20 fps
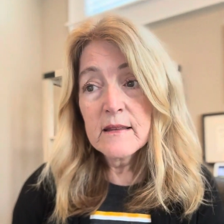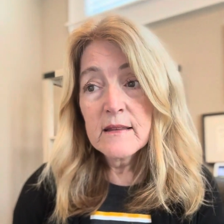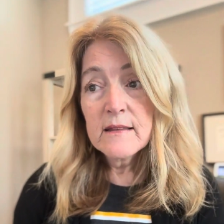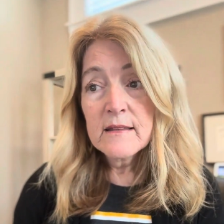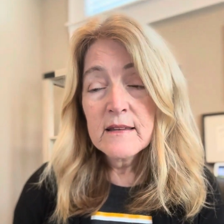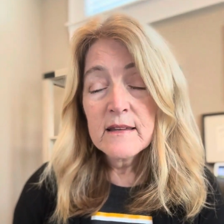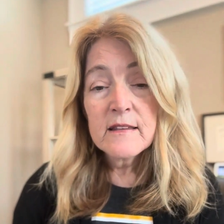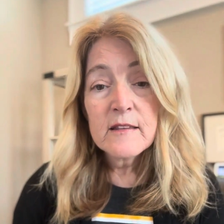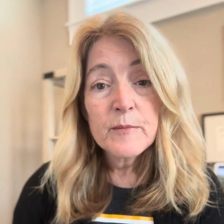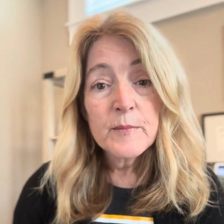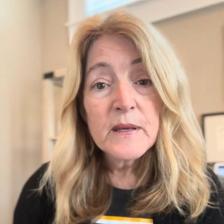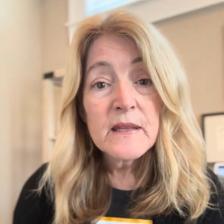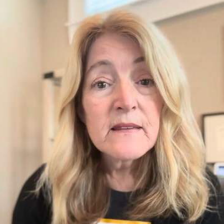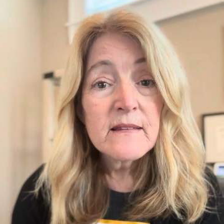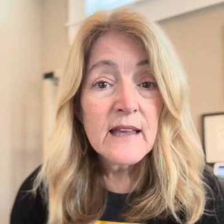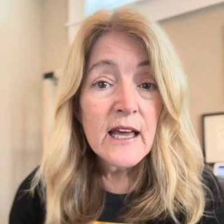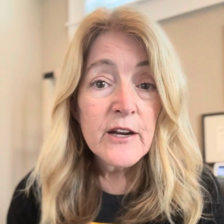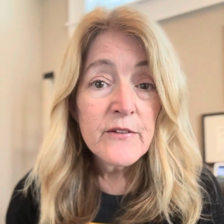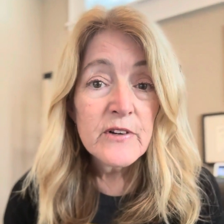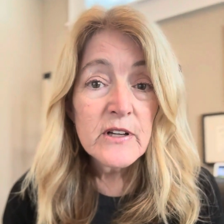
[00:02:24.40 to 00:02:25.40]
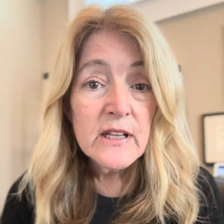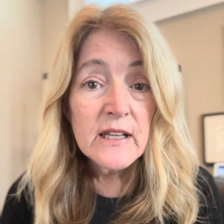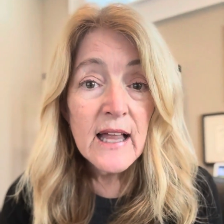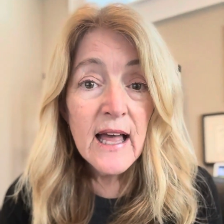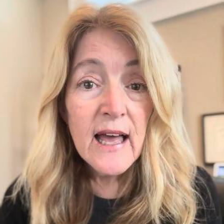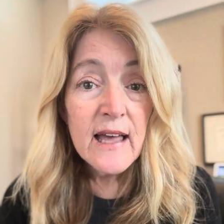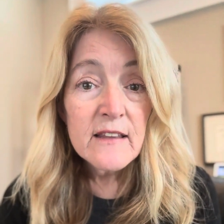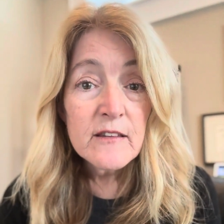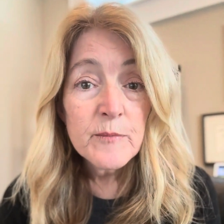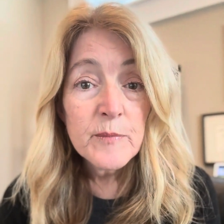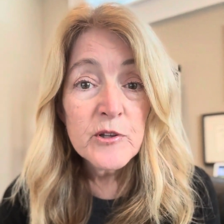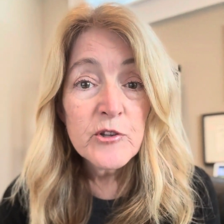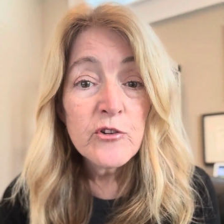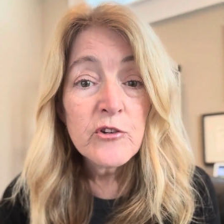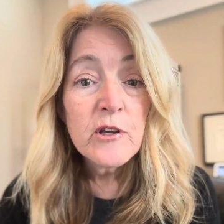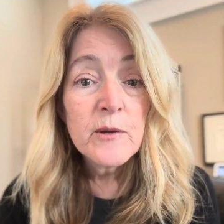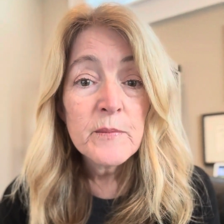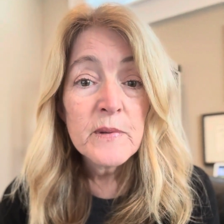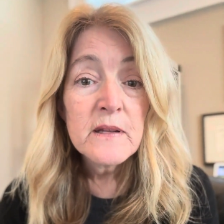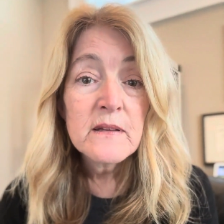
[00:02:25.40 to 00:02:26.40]
dismissed out of a class, but you
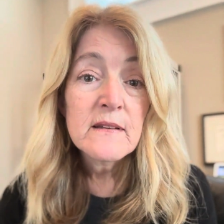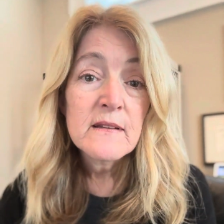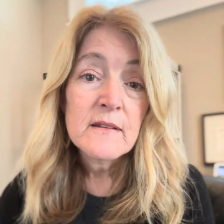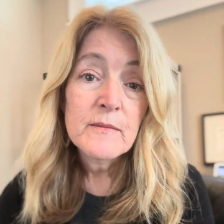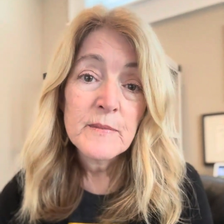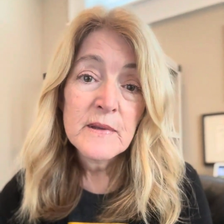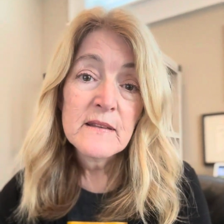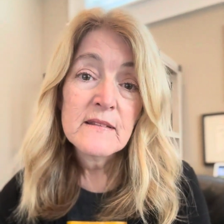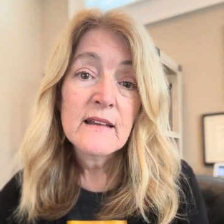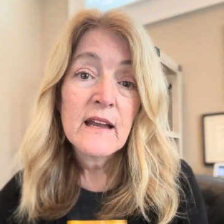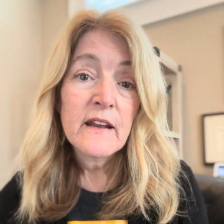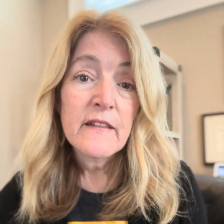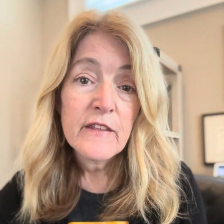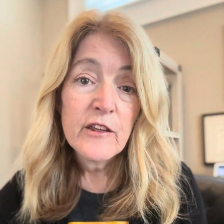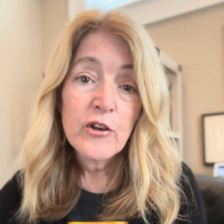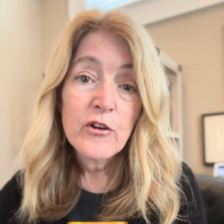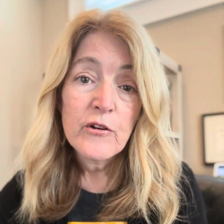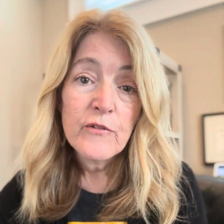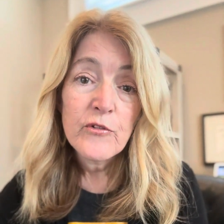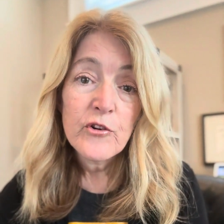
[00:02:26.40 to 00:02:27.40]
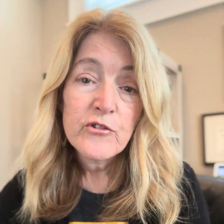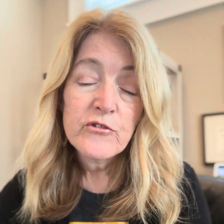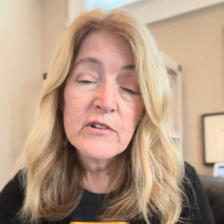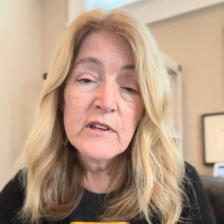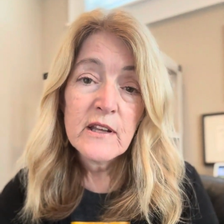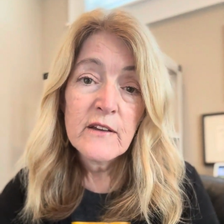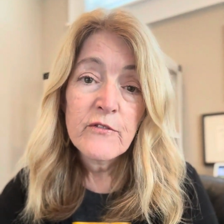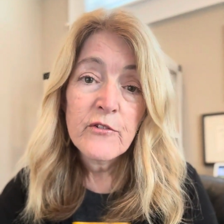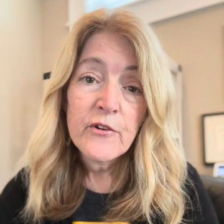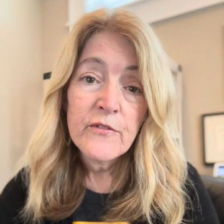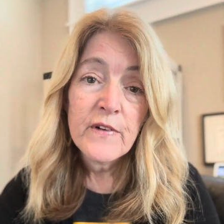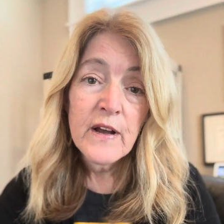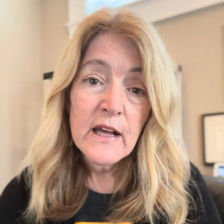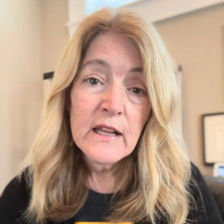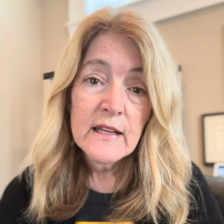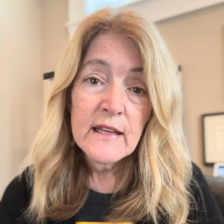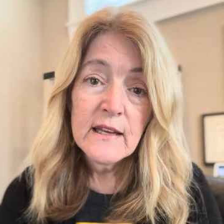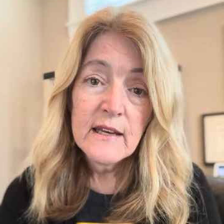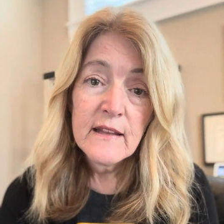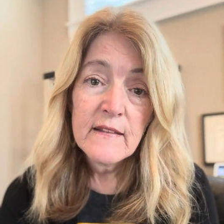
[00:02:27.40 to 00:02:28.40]
could be dismissed out of the university for
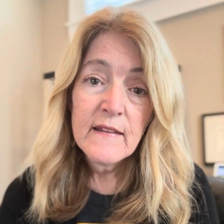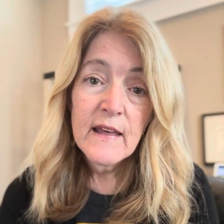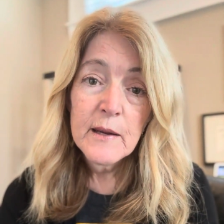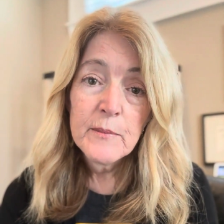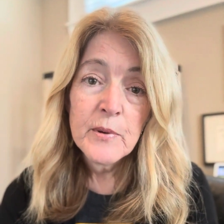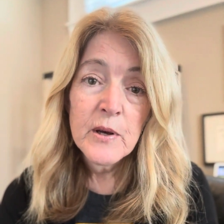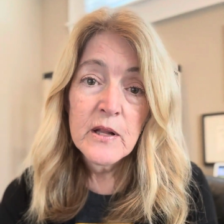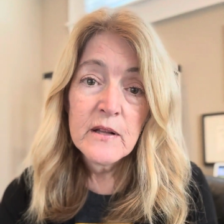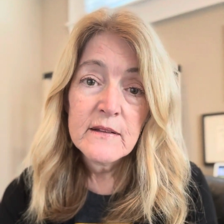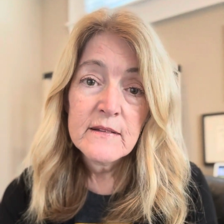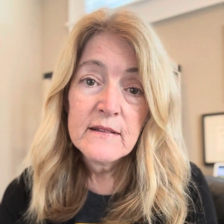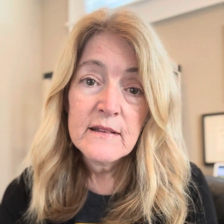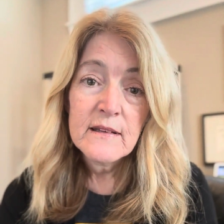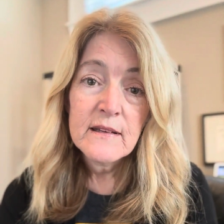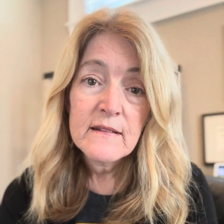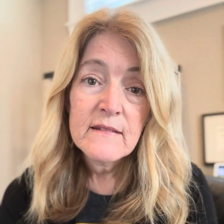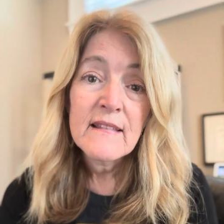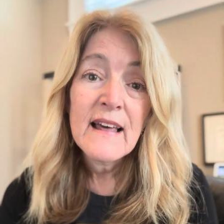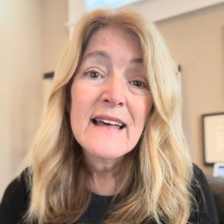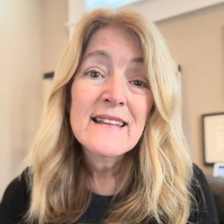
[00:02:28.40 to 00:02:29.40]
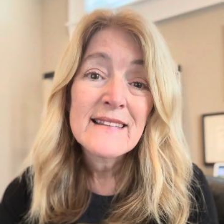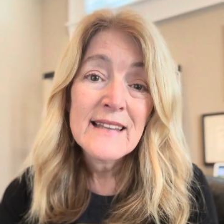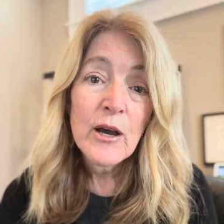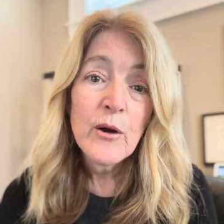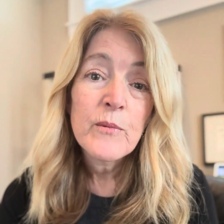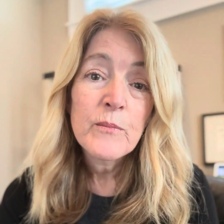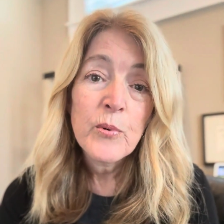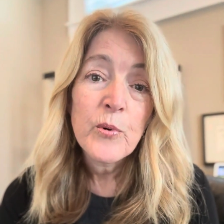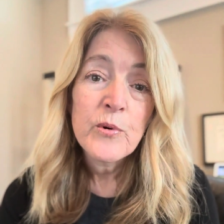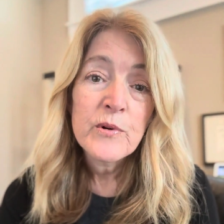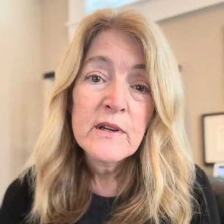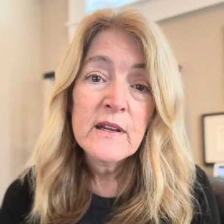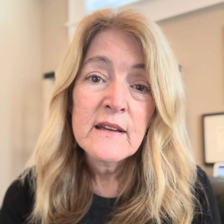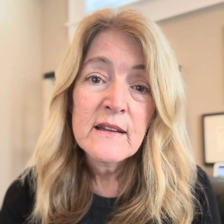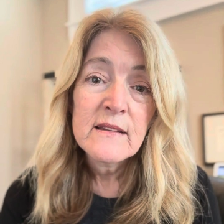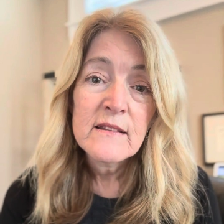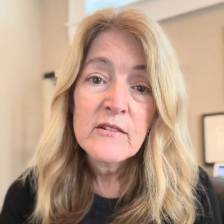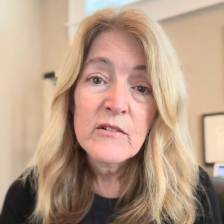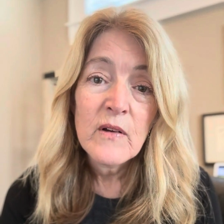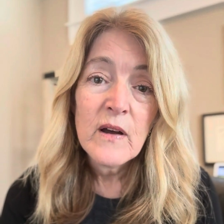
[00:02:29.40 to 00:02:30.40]
violating that policy. That's how important it
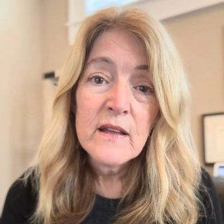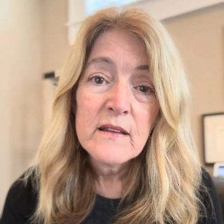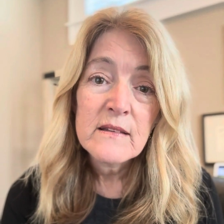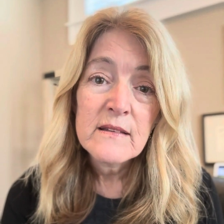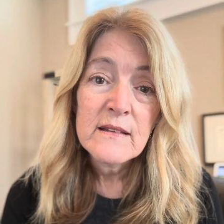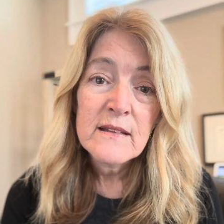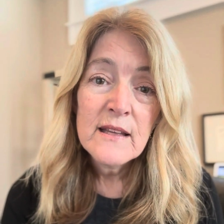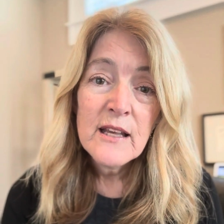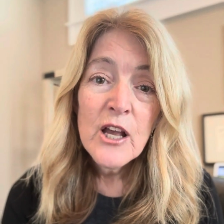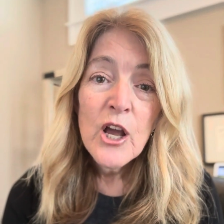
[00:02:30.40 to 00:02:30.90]
is to us.